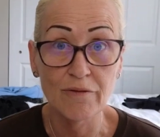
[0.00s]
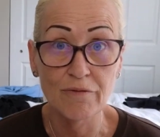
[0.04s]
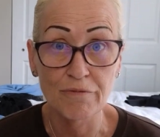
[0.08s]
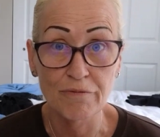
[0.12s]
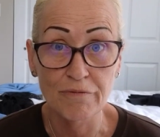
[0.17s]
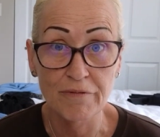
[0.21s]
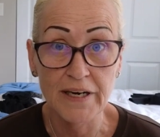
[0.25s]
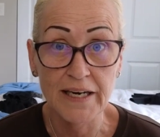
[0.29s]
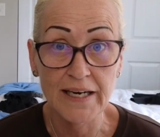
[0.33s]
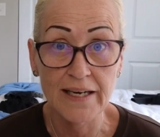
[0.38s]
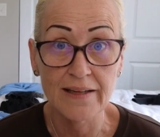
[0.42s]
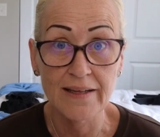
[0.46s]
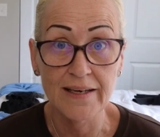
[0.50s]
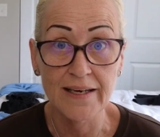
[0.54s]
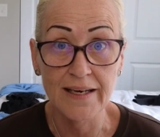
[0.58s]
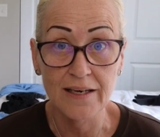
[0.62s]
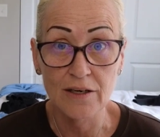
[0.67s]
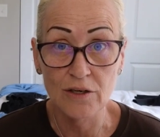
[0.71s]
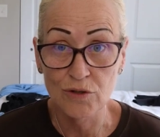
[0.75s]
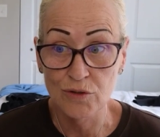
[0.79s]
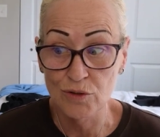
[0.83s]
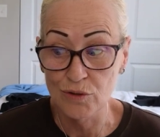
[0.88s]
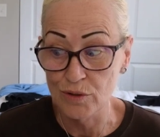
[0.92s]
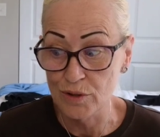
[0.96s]

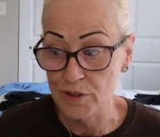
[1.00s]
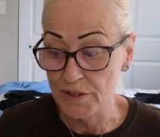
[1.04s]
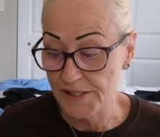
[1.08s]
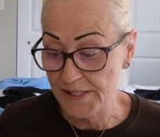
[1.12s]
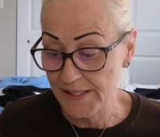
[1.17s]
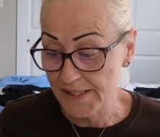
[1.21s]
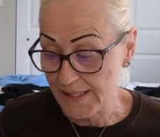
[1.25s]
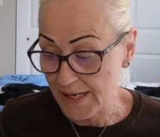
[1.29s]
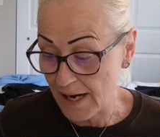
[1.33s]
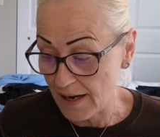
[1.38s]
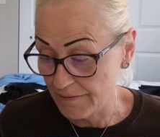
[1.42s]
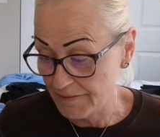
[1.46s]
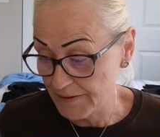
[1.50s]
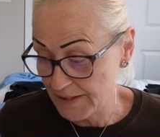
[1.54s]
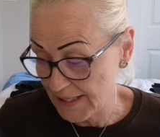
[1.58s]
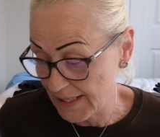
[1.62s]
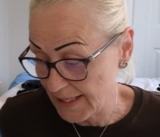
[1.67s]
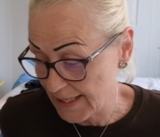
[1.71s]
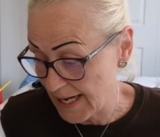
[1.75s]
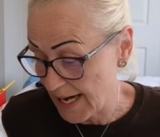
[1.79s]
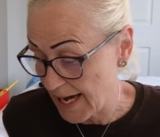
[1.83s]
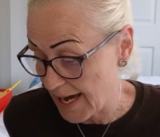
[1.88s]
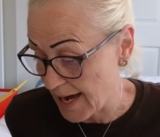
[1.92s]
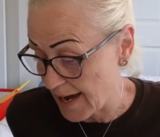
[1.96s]
really cool stuff
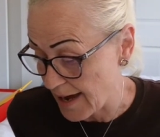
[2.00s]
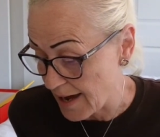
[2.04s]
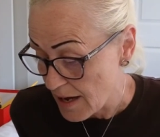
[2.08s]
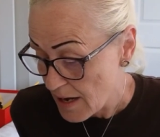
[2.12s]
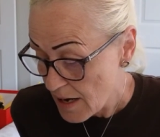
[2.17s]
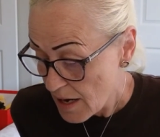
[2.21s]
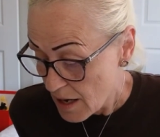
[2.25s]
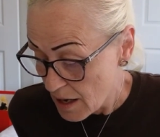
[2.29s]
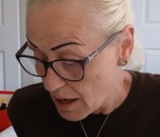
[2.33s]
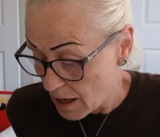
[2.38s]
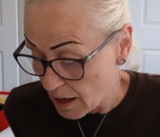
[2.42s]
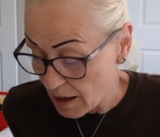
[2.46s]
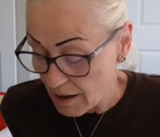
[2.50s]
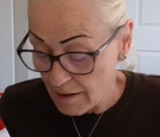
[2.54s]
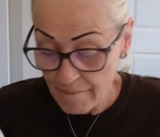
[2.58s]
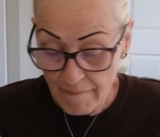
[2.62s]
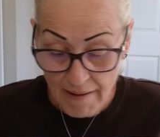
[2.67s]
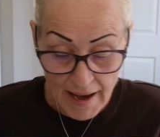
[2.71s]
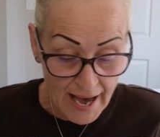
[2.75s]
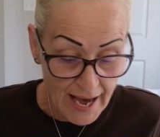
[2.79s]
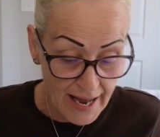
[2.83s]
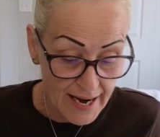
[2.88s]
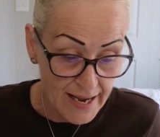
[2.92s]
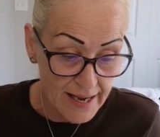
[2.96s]
today.
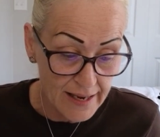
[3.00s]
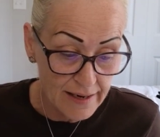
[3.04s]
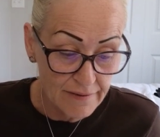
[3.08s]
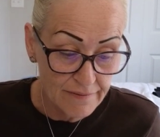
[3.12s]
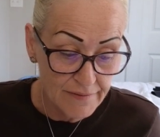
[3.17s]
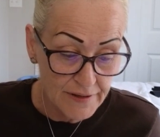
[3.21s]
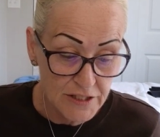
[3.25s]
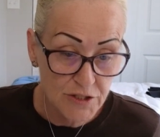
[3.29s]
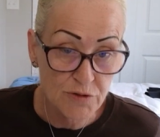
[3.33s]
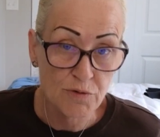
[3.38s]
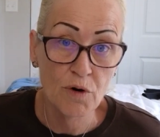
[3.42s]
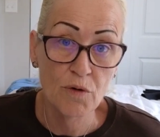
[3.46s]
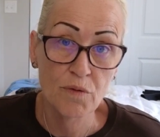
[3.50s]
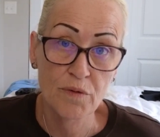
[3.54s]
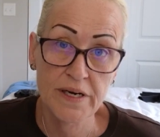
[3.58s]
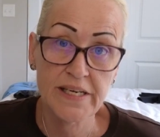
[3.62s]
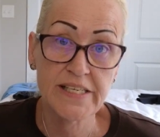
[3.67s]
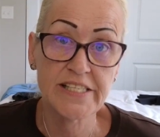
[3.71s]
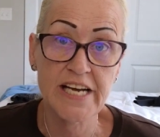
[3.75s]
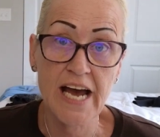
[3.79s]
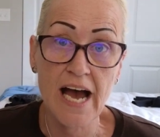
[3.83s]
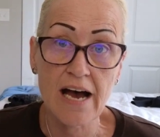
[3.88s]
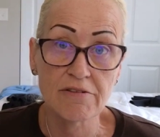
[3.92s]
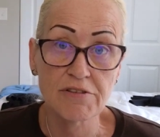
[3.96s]
I had an individual
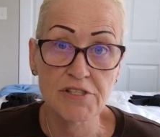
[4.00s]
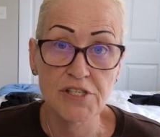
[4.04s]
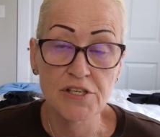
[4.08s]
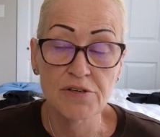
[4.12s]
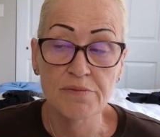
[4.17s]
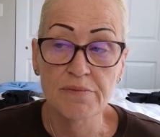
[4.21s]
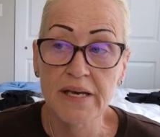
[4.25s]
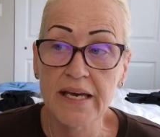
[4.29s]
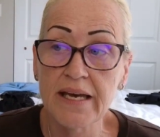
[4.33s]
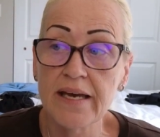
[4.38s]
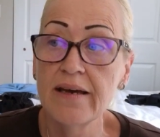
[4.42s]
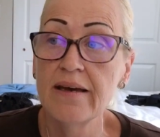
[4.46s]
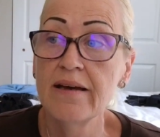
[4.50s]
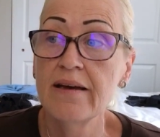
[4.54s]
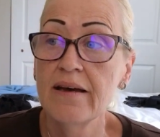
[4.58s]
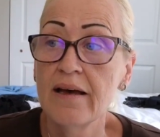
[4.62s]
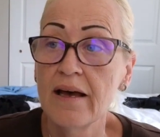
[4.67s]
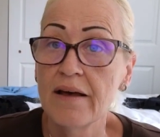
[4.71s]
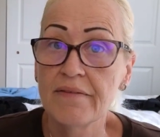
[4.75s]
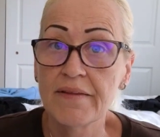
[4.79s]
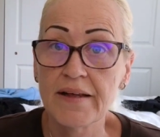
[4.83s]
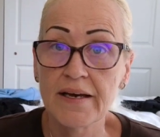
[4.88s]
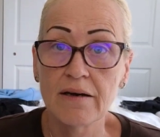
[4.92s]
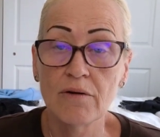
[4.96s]
reach out to me
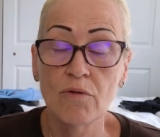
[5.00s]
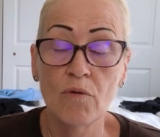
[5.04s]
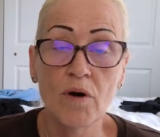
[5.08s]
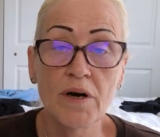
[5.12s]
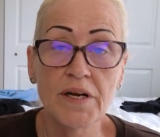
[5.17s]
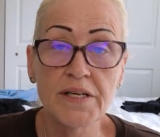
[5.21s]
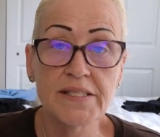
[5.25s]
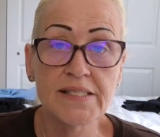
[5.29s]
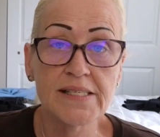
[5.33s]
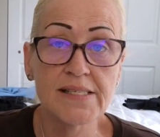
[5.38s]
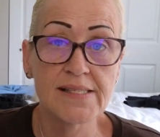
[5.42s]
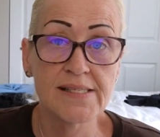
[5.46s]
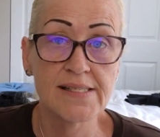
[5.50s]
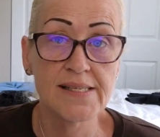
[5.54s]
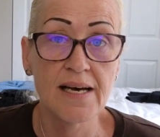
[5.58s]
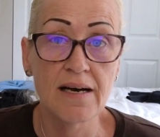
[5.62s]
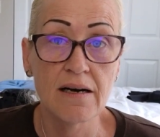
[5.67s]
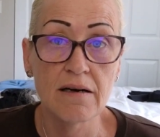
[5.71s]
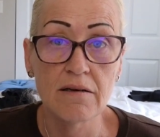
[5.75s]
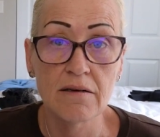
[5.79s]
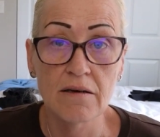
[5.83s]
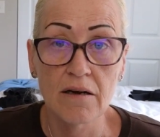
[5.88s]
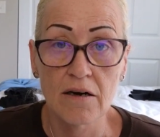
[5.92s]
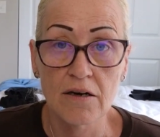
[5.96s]
that wanted to
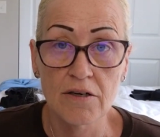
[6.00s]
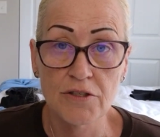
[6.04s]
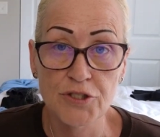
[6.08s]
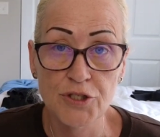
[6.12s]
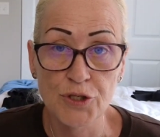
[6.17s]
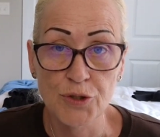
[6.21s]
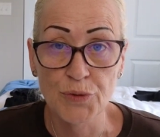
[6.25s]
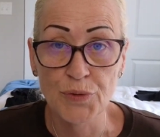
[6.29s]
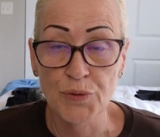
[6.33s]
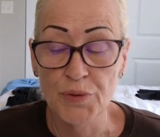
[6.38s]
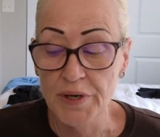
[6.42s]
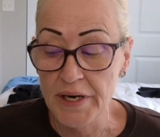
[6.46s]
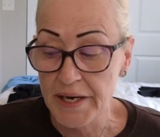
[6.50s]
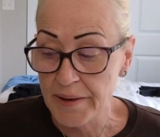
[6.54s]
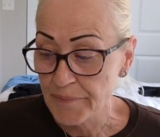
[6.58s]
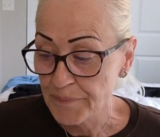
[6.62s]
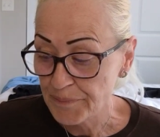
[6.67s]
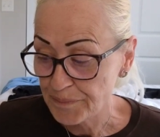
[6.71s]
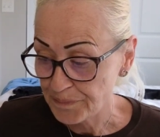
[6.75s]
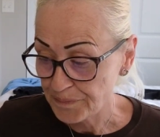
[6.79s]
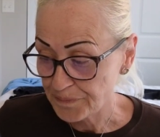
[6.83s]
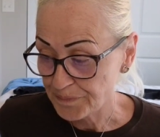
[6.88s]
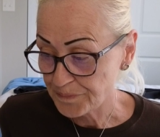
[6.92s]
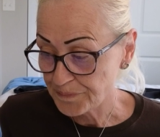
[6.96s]
sell her jewelry,
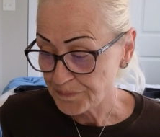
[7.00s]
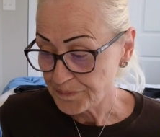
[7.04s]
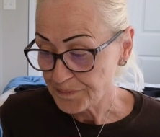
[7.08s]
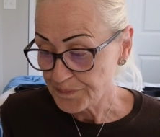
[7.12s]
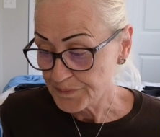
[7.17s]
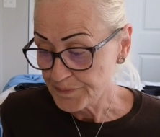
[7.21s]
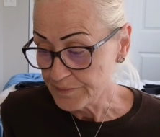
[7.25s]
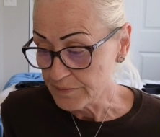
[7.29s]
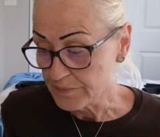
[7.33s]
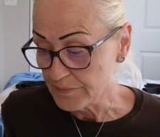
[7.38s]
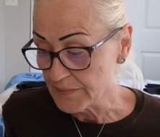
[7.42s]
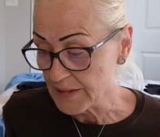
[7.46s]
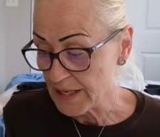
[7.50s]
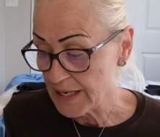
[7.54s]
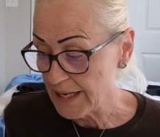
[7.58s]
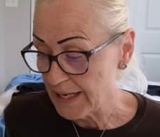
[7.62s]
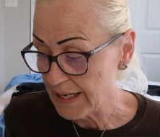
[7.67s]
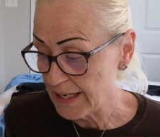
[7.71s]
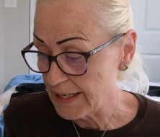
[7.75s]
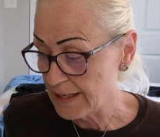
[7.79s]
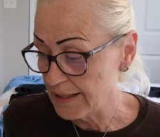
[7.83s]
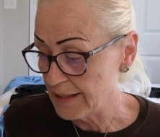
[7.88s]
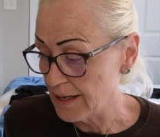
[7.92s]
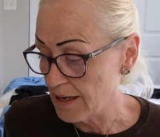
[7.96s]

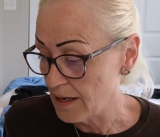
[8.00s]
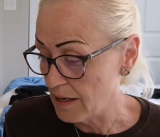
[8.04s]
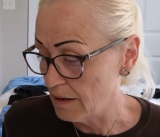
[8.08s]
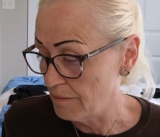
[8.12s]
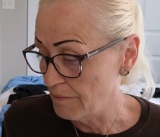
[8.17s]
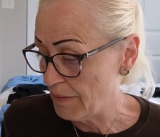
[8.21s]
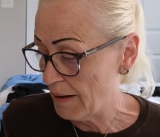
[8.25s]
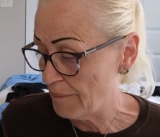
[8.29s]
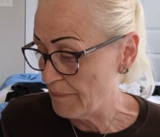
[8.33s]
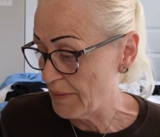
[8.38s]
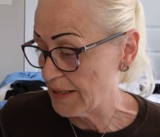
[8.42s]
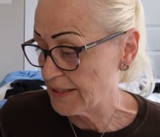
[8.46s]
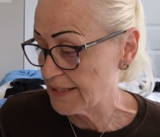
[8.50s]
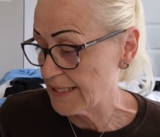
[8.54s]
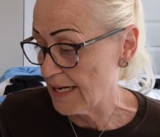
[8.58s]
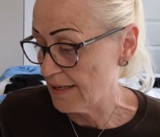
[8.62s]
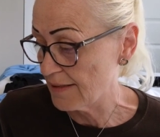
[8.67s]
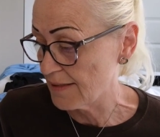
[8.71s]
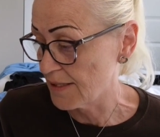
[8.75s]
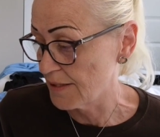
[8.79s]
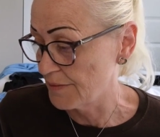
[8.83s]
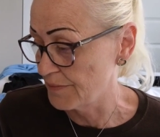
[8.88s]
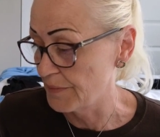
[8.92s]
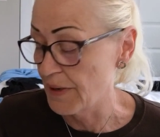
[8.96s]
and I picked
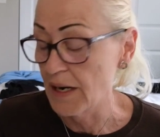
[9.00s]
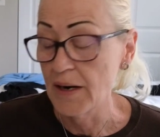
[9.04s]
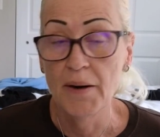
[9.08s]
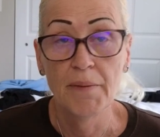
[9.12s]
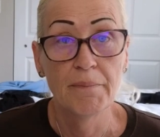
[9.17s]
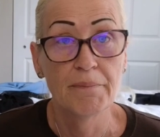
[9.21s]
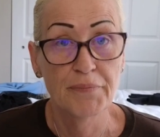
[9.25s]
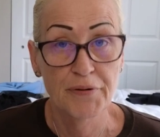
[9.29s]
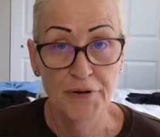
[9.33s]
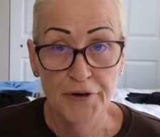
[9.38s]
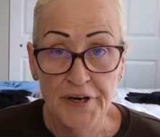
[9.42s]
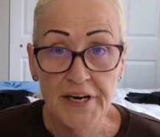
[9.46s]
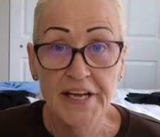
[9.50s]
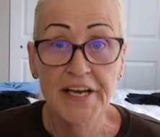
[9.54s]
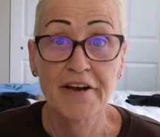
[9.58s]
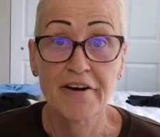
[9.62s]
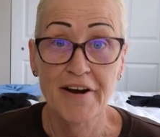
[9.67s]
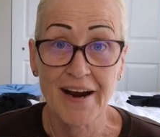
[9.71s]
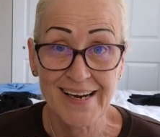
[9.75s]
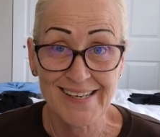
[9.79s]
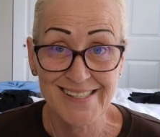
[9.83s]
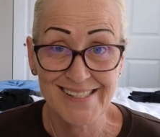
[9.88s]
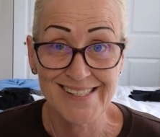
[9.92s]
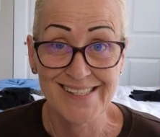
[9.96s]
out some pretty
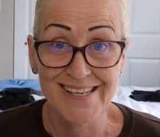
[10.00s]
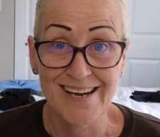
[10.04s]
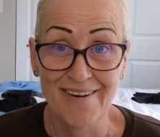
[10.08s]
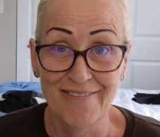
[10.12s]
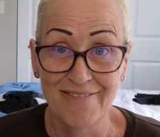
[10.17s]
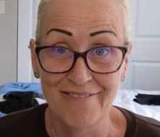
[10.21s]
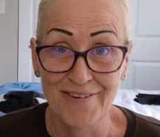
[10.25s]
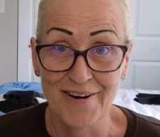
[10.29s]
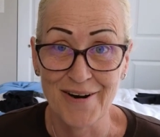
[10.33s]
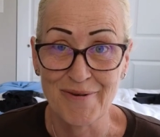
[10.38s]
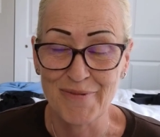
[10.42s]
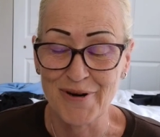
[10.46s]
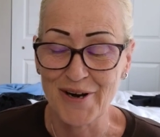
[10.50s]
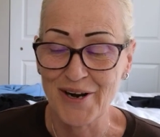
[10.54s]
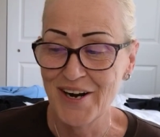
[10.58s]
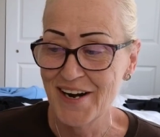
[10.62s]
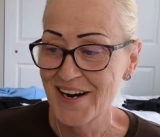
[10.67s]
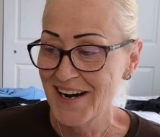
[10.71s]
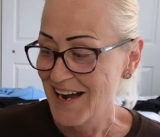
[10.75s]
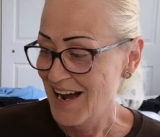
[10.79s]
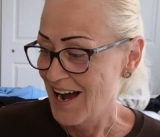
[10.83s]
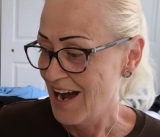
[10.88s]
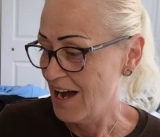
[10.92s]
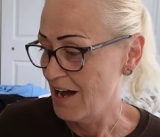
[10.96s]
great stuff from her.
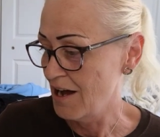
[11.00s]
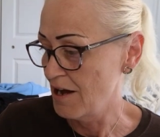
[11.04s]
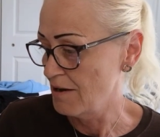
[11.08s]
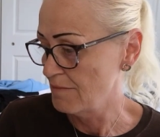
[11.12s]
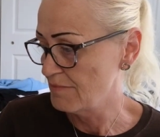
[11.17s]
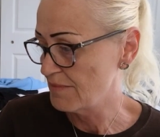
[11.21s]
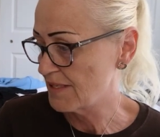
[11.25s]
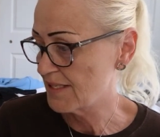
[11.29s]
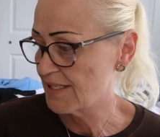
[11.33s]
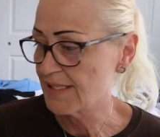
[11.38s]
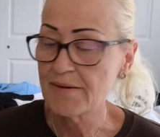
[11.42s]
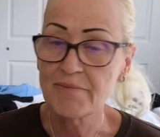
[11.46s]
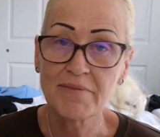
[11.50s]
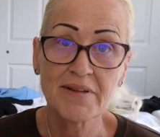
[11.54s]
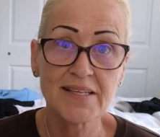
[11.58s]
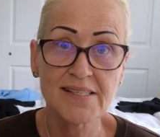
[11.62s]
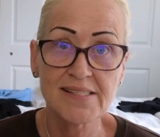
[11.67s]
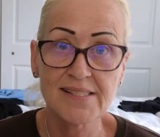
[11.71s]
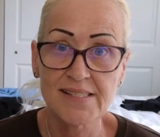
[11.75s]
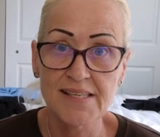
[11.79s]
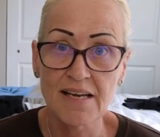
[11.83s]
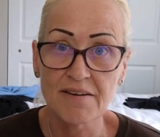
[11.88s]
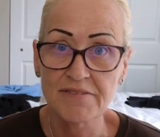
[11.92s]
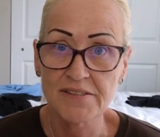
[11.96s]
Some of
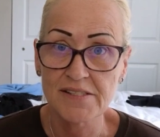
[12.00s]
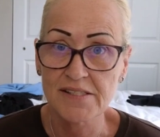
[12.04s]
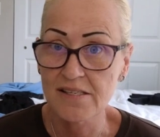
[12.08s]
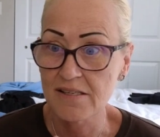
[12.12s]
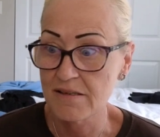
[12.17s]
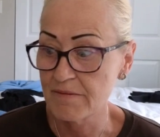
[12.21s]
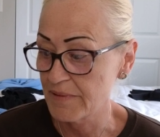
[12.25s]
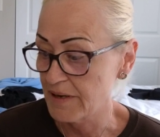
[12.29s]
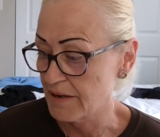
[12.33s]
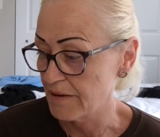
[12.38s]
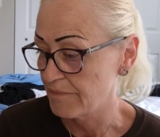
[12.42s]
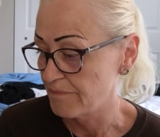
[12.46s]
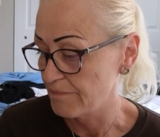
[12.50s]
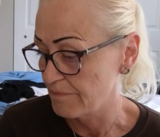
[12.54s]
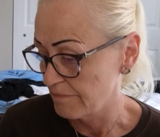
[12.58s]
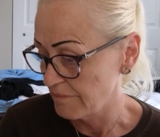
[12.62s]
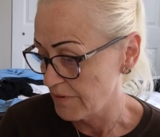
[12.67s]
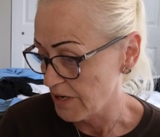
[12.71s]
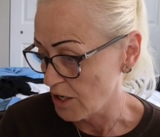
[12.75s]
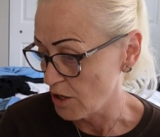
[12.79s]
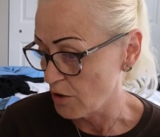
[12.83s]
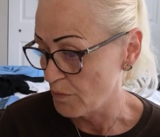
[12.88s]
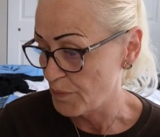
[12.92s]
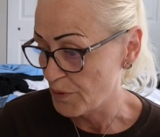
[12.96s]
this stuff is going to be,
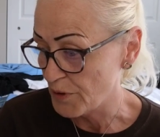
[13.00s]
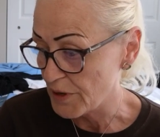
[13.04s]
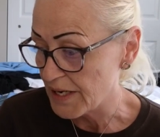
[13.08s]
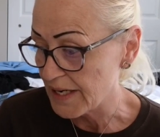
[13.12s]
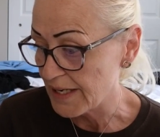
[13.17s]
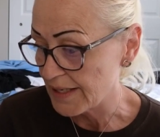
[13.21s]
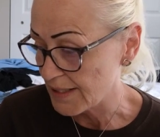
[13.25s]
you know, pretty